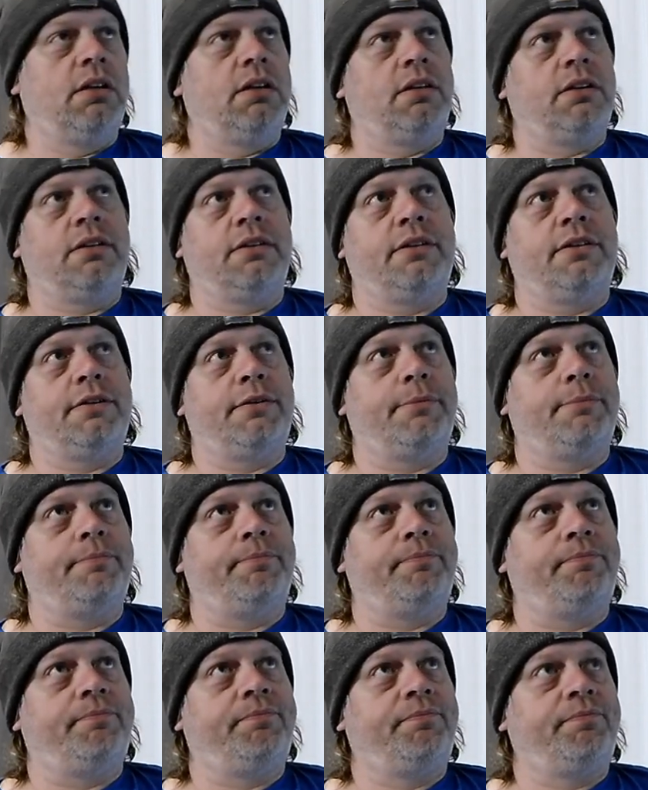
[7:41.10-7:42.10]

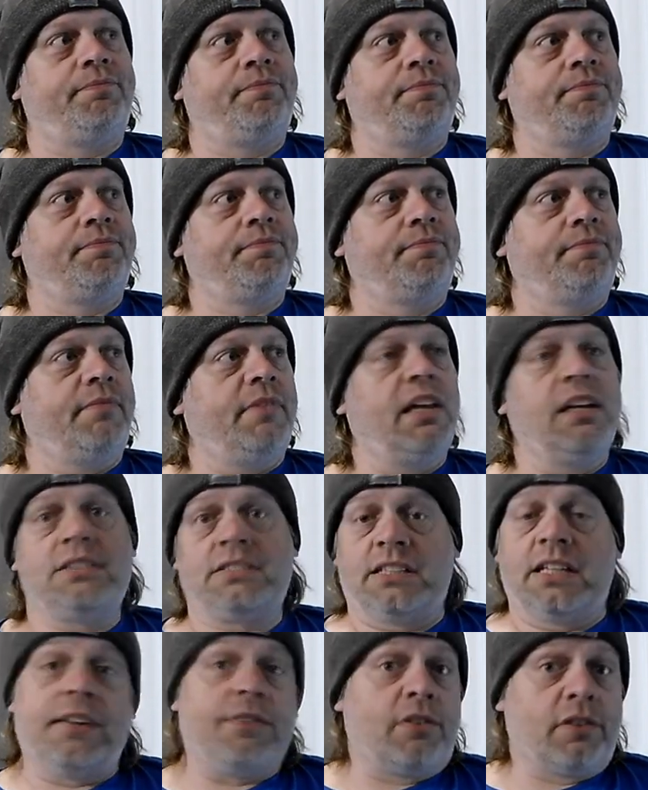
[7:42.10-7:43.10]
Um, it's
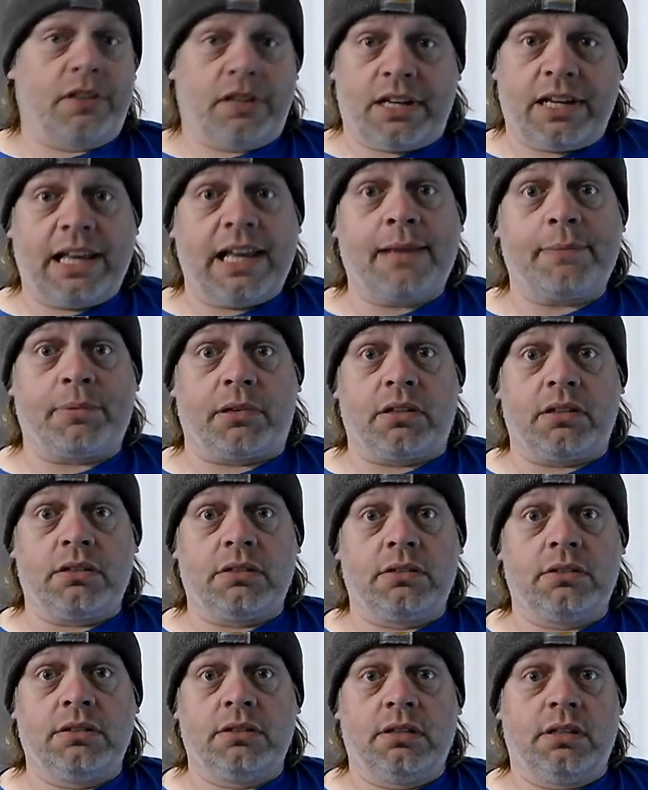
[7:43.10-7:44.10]
never going to happen.
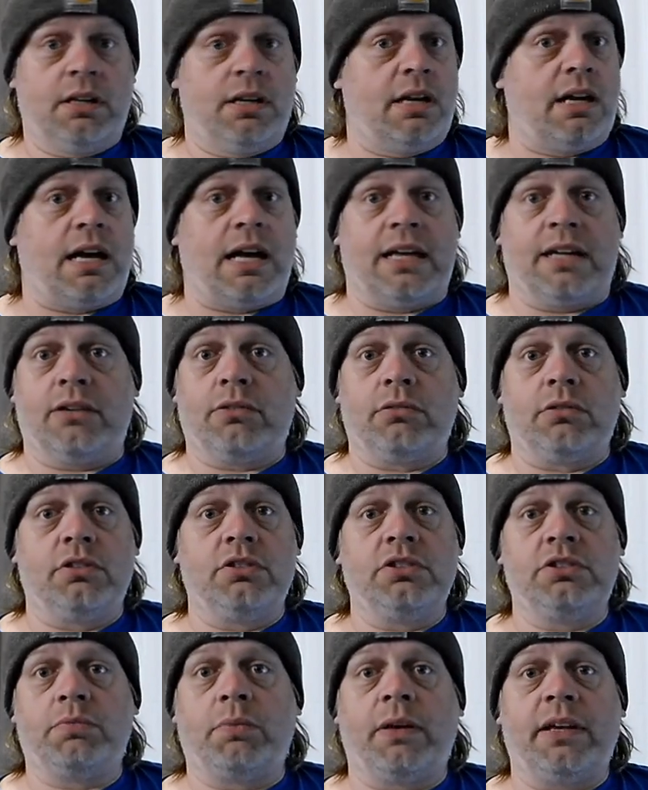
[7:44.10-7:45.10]
I don't
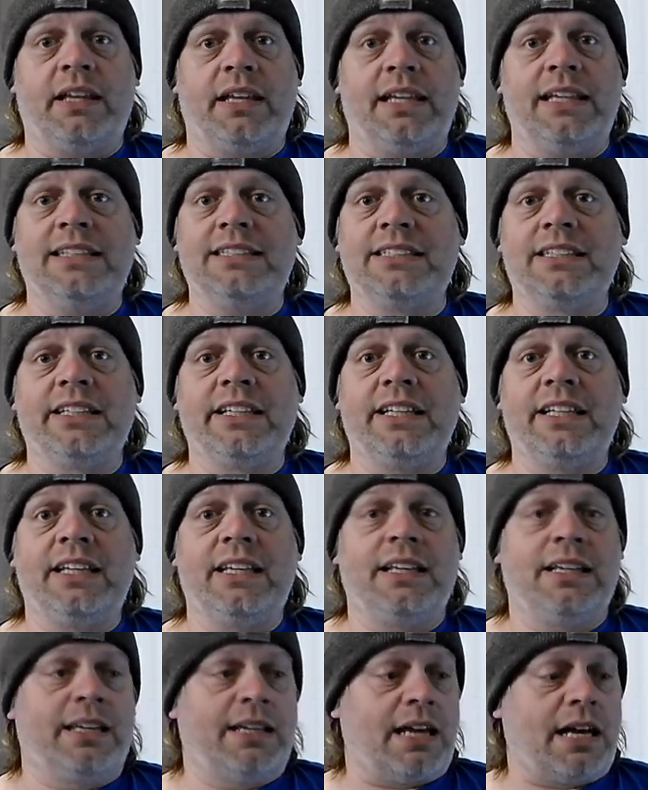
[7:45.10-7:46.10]
lose weight easily.
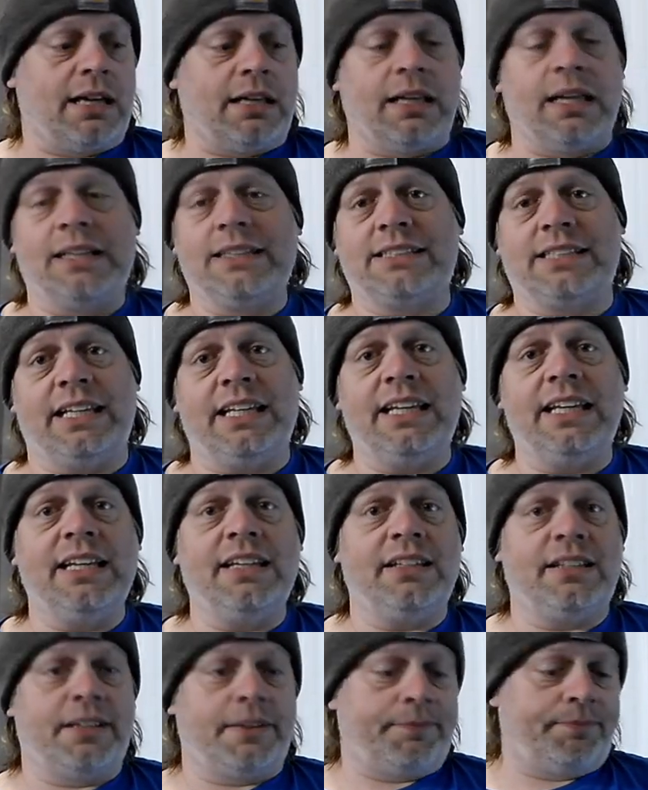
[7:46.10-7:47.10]
I like to
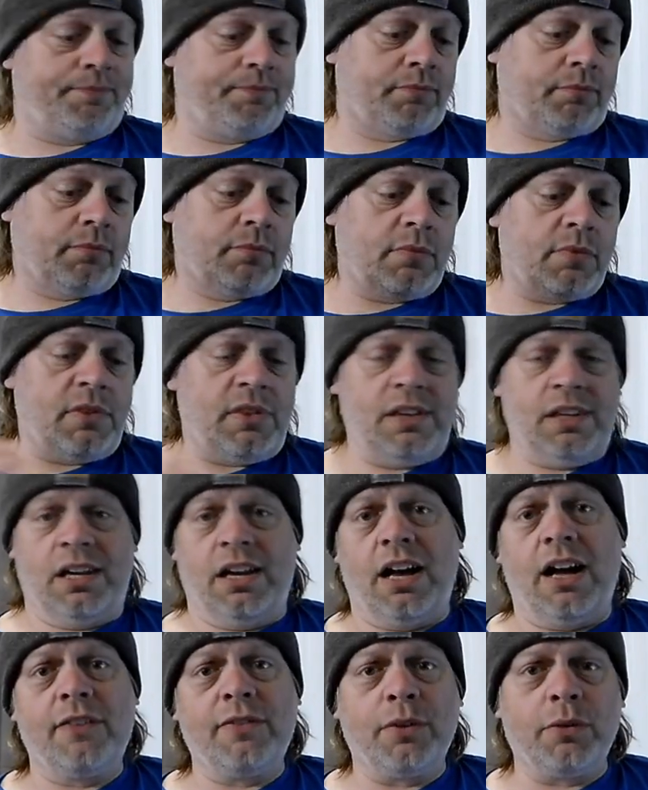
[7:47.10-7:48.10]
eat.
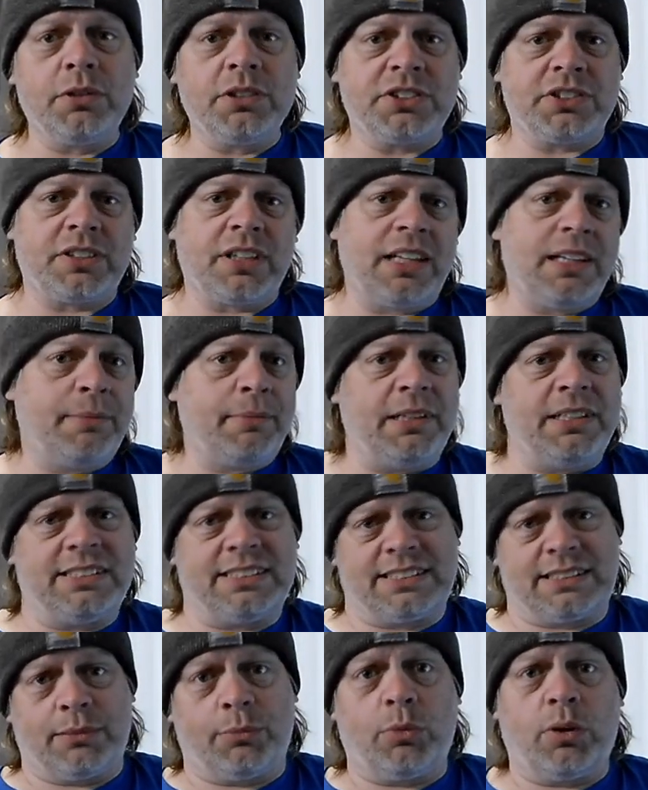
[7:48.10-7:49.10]
I've always tried to be
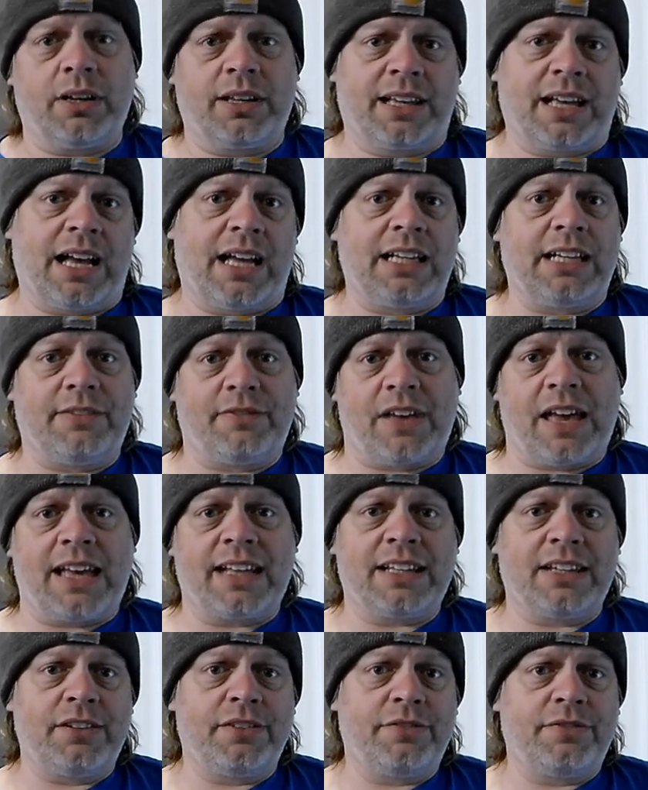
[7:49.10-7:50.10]
somewhat kind of
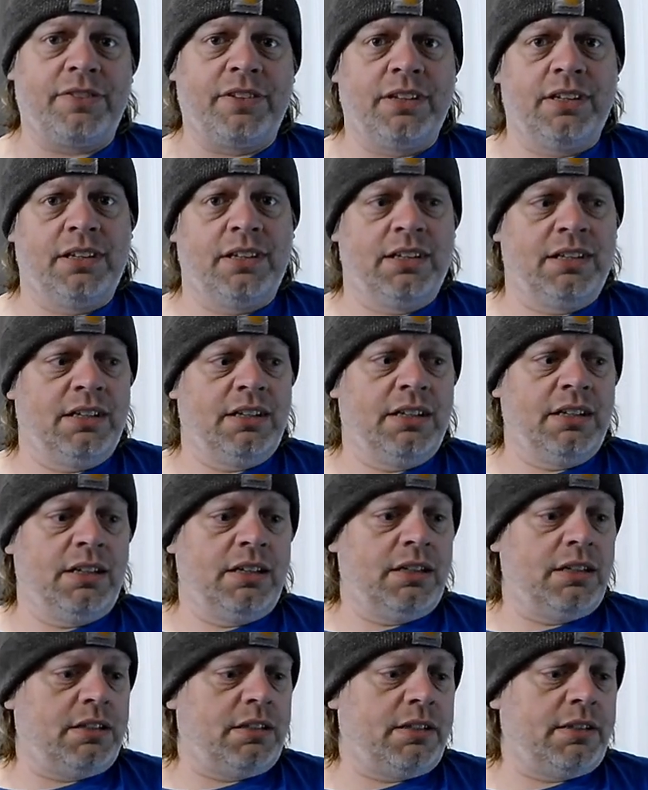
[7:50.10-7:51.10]
active.
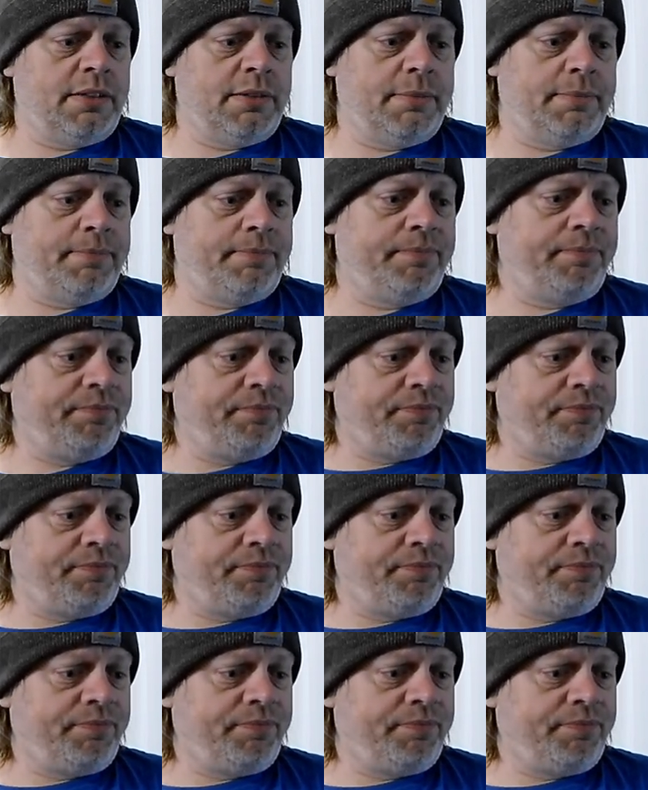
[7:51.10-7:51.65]
Um,